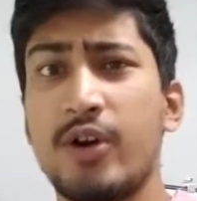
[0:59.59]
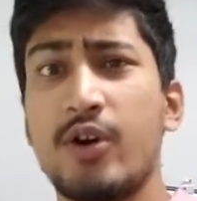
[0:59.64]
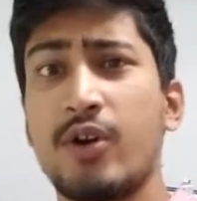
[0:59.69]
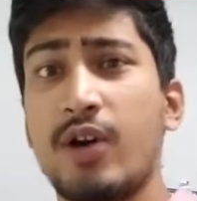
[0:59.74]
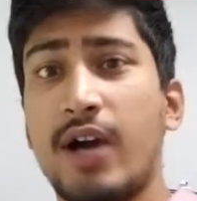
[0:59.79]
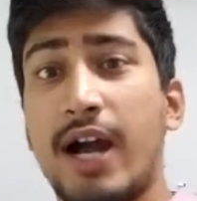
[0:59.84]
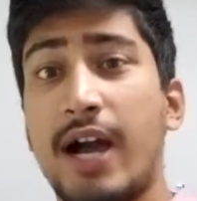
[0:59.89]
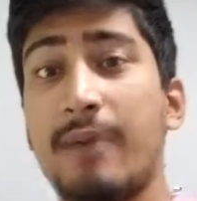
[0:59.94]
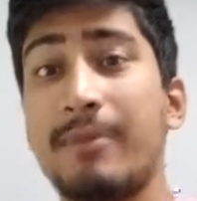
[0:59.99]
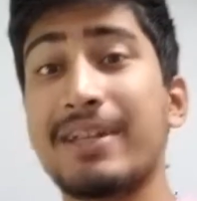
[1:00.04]

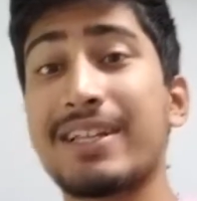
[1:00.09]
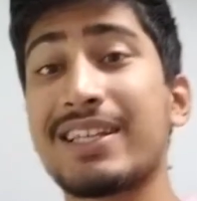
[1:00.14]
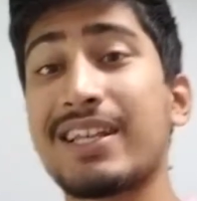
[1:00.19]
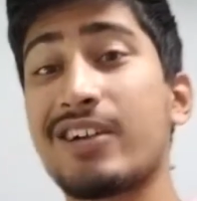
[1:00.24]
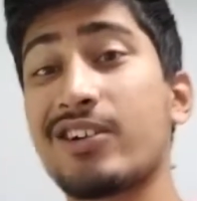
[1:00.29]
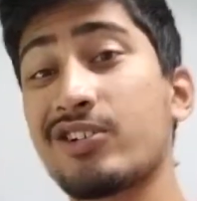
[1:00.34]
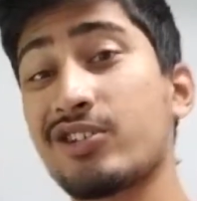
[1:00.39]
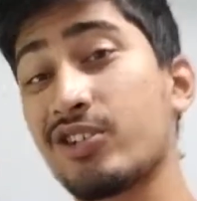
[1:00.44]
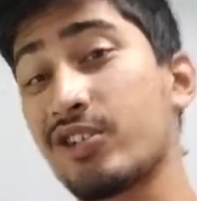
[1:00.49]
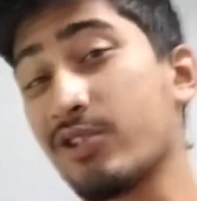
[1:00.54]
how many
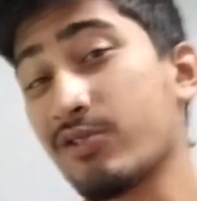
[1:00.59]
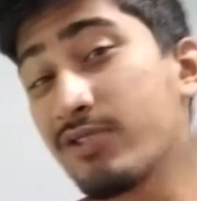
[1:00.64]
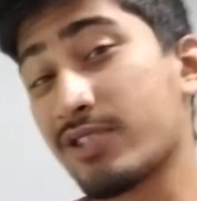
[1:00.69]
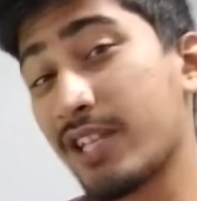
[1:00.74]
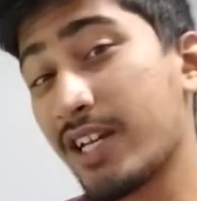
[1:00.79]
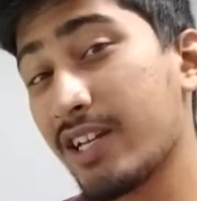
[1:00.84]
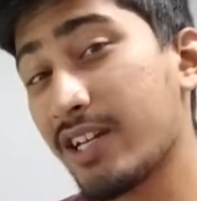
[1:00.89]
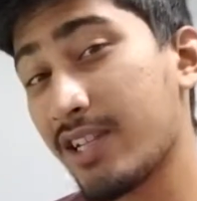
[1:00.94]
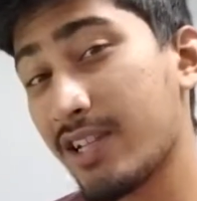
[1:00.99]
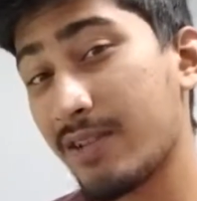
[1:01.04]
letters are you
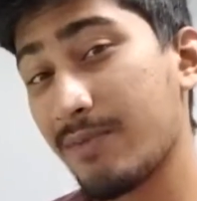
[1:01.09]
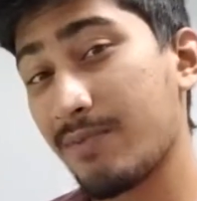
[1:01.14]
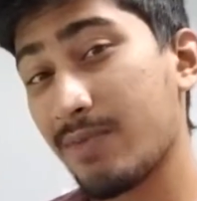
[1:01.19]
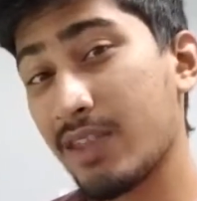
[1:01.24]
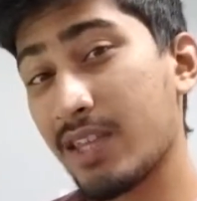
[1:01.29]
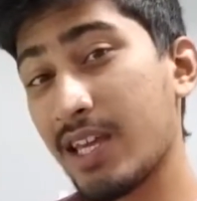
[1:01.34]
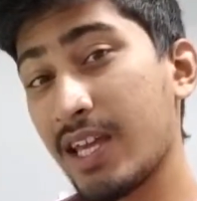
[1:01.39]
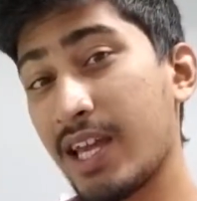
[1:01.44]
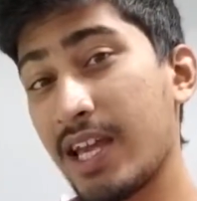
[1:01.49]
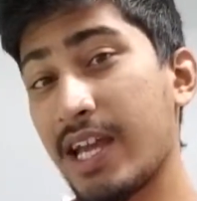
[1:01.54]
sending
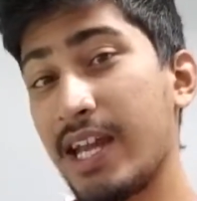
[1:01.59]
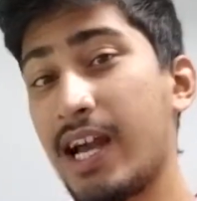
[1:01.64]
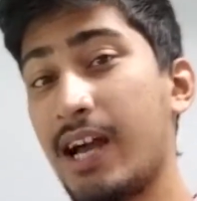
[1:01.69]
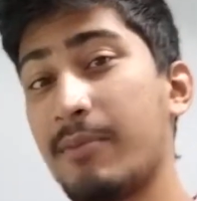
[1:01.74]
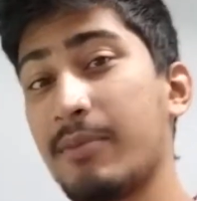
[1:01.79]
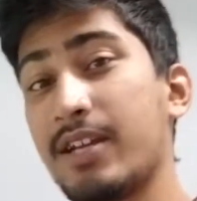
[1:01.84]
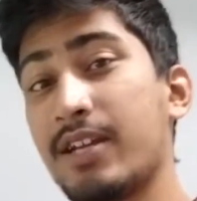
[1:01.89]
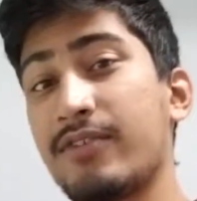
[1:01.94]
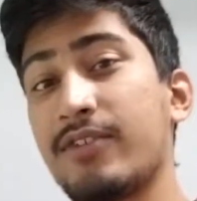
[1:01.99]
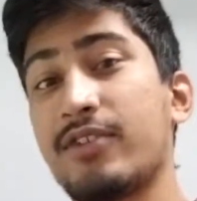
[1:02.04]
and how
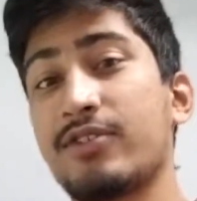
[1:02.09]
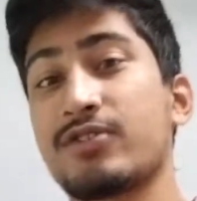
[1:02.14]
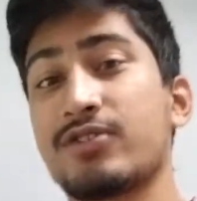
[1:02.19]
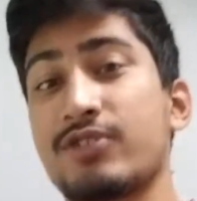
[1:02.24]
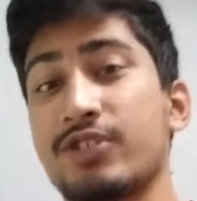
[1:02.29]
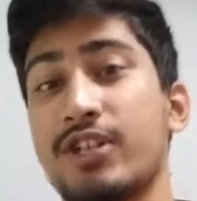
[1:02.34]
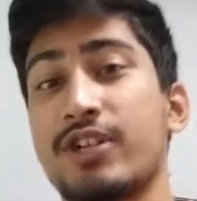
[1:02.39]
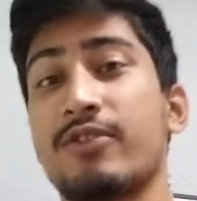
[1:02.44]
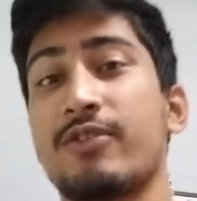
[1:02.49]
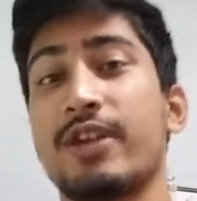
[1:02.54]
many of those are
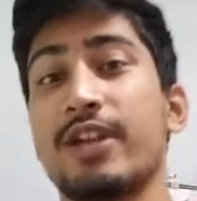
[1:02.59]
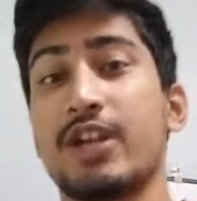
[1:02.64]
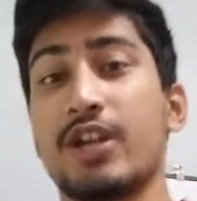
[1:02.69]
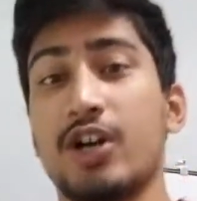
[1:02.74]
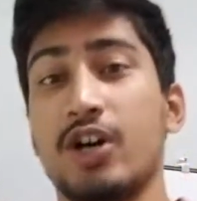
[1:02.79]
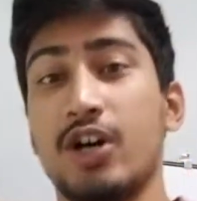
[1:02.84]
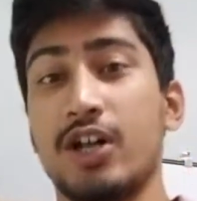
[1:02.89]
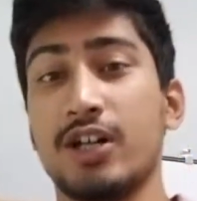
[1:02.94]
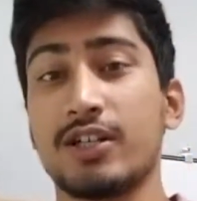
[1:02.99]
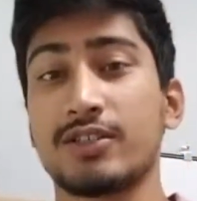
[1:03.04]
generating
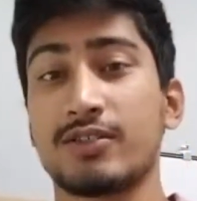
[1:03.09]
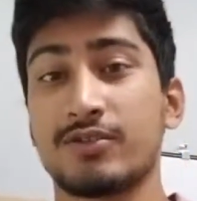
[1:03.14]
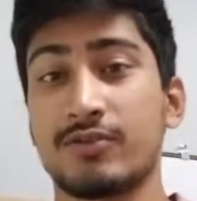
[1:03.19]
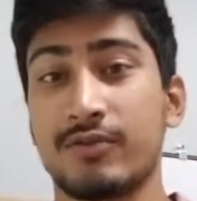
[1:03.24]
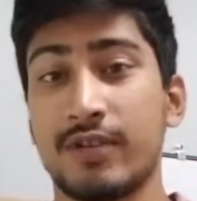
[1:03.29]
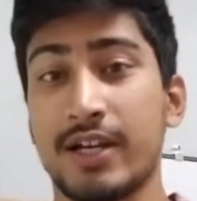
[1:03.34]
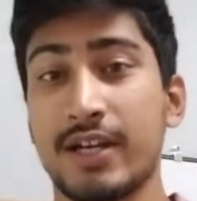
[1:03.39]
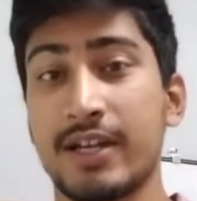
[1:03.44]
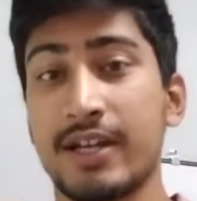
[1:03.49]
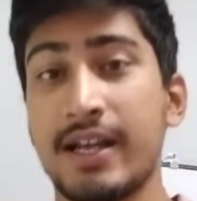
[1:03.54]
calls,
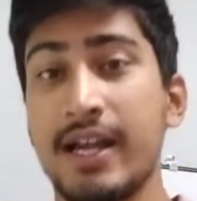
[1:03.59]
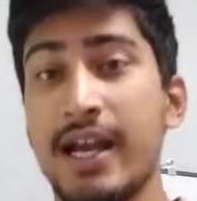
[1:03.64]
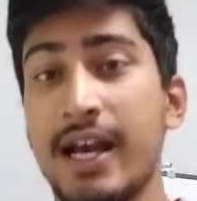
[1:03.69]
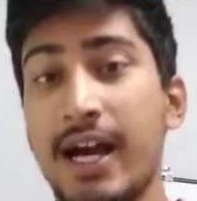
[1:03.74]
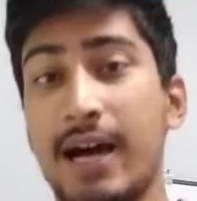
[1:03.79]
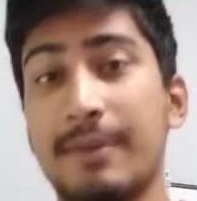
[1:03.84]
right? How